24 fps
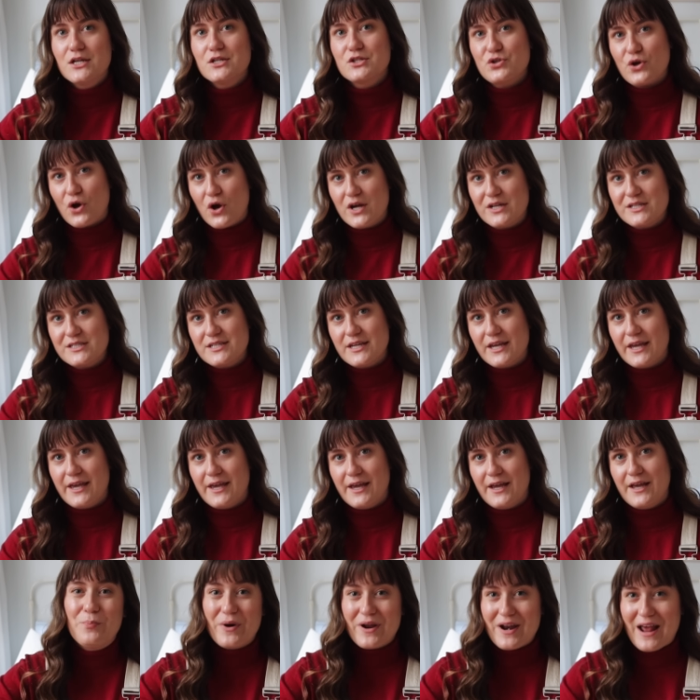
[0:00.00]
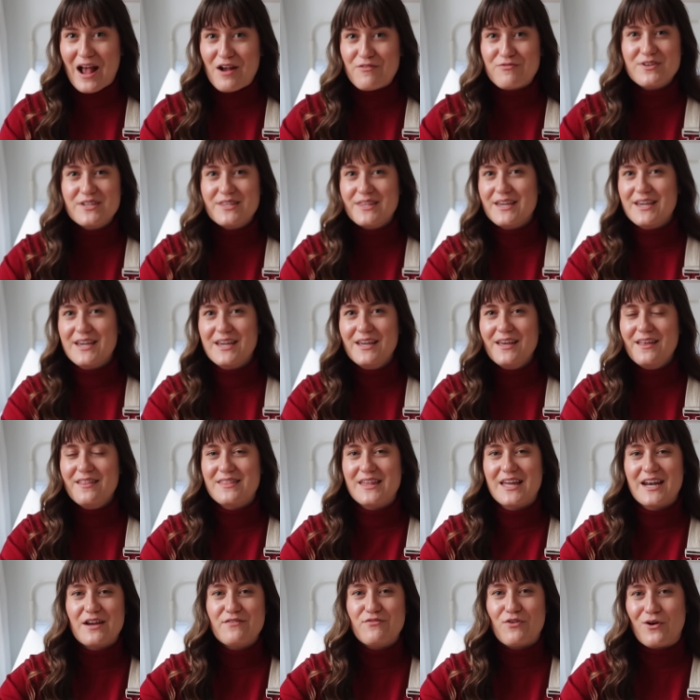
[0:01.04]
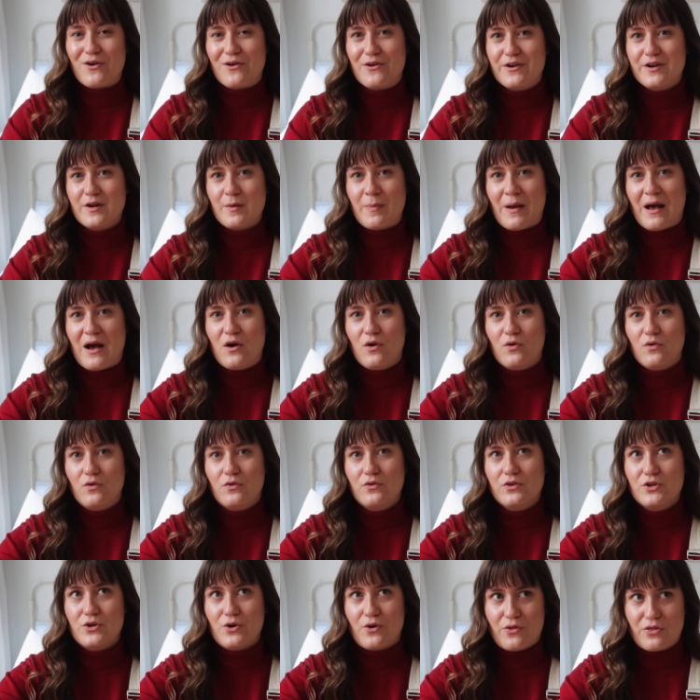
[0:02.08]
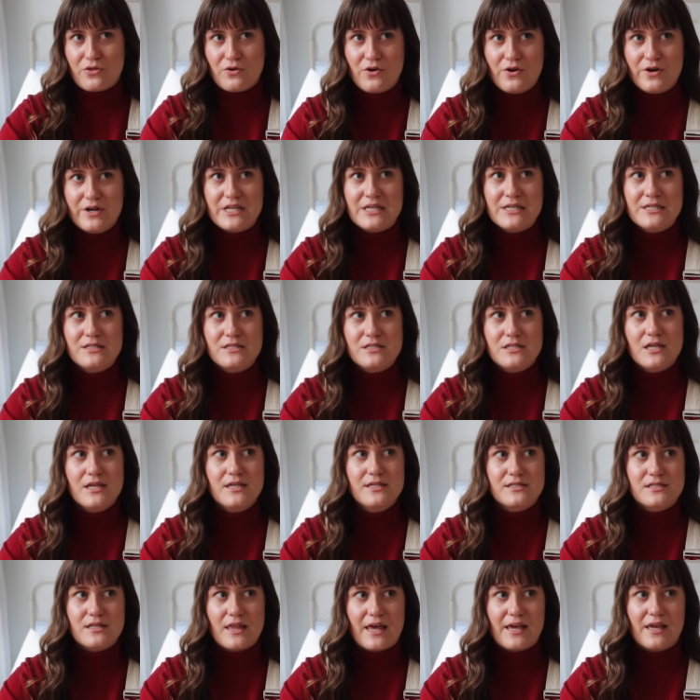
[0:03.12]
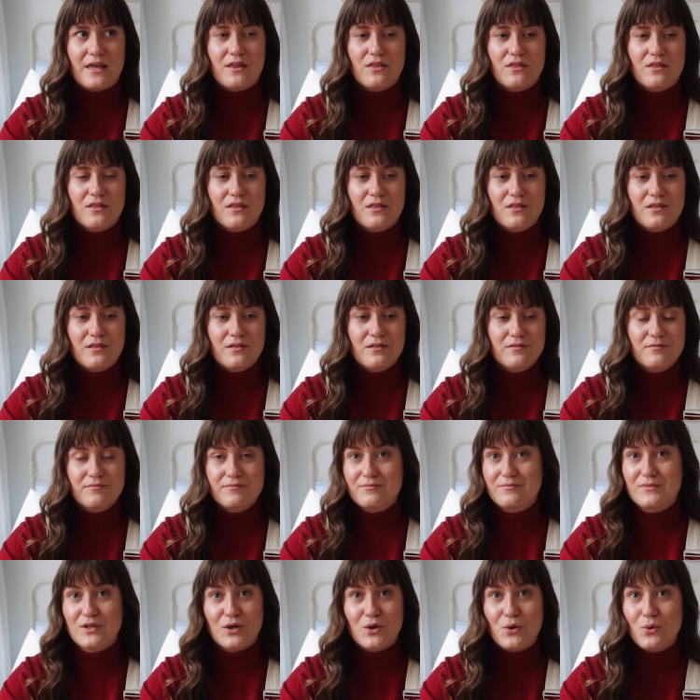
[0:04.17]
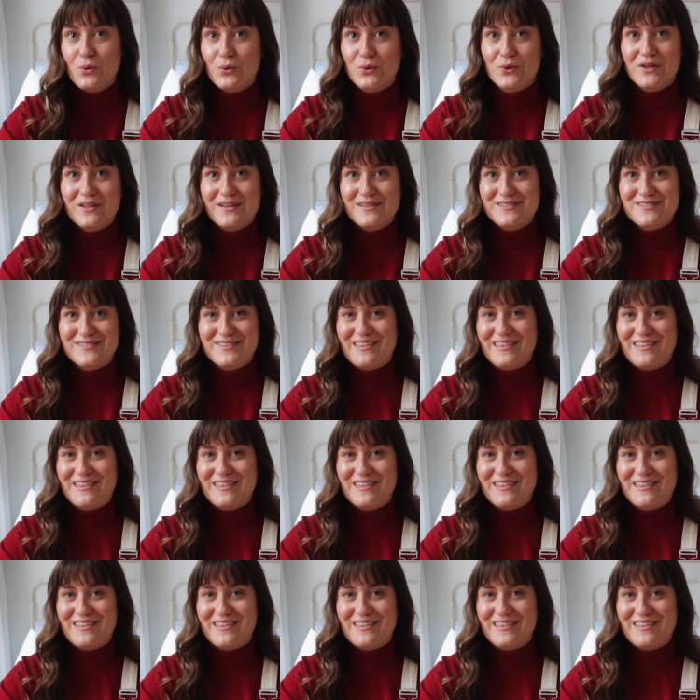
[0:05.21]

daunting, but everything that I've heard about your 30s is like the coolest